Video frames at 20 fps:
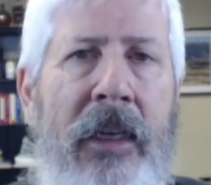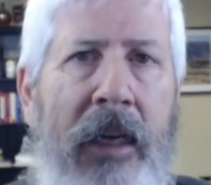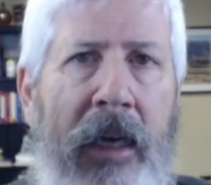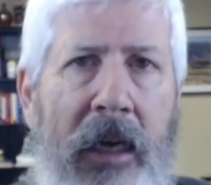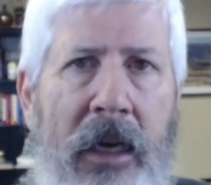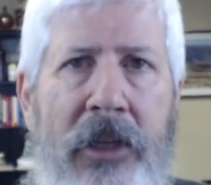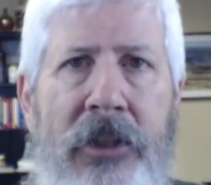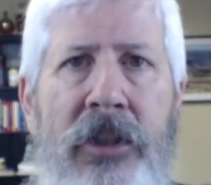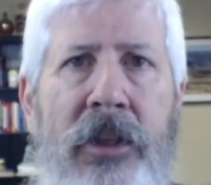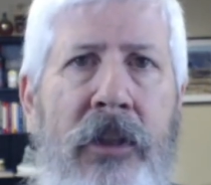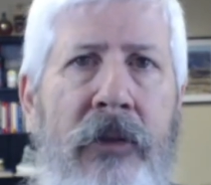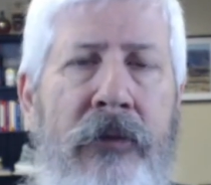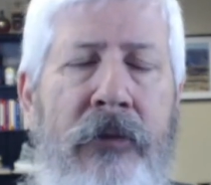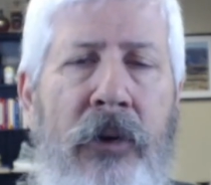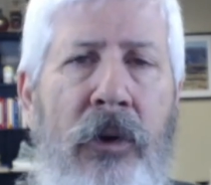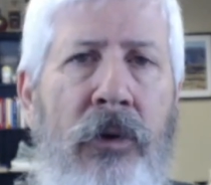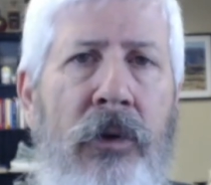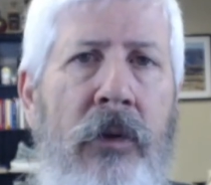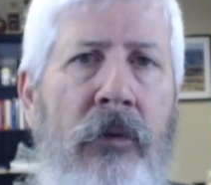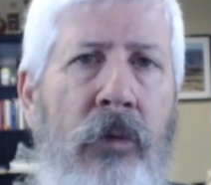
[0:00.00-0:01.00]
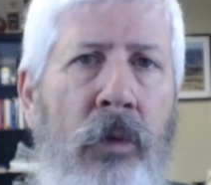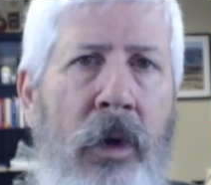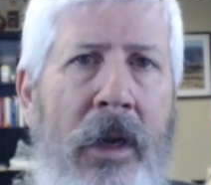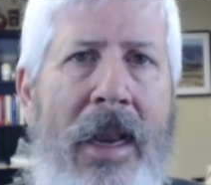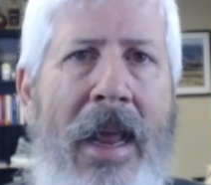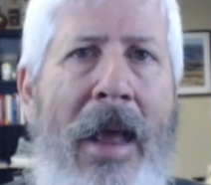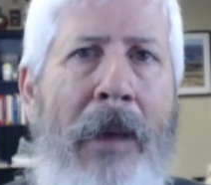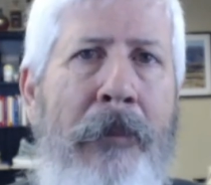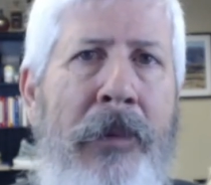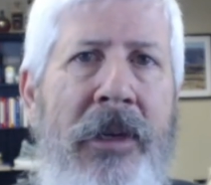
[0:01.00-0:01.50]
onto the phone of what
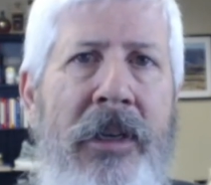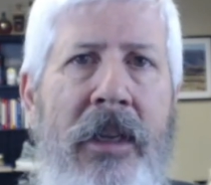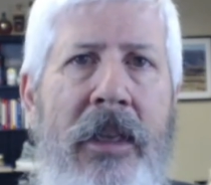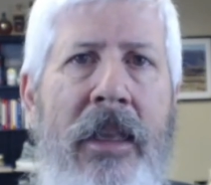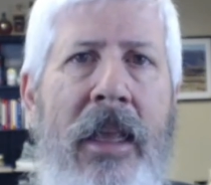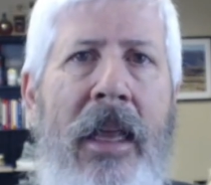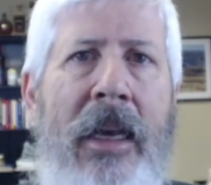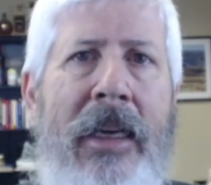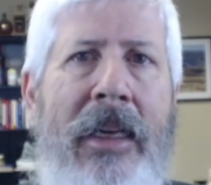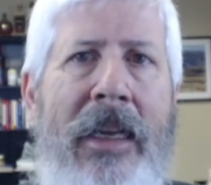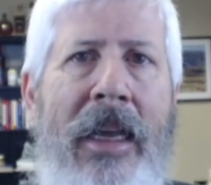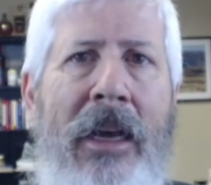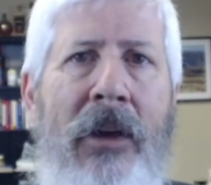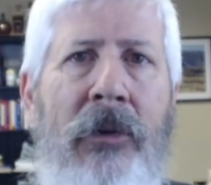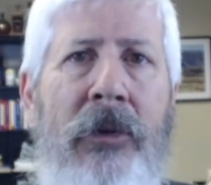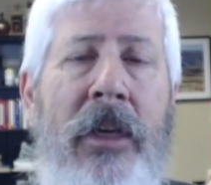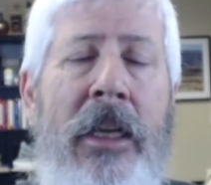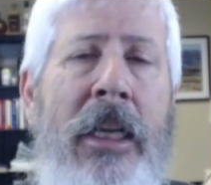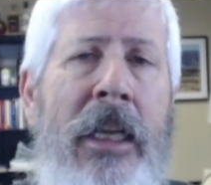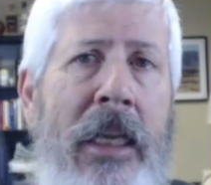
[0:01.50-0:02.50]
happened in that account.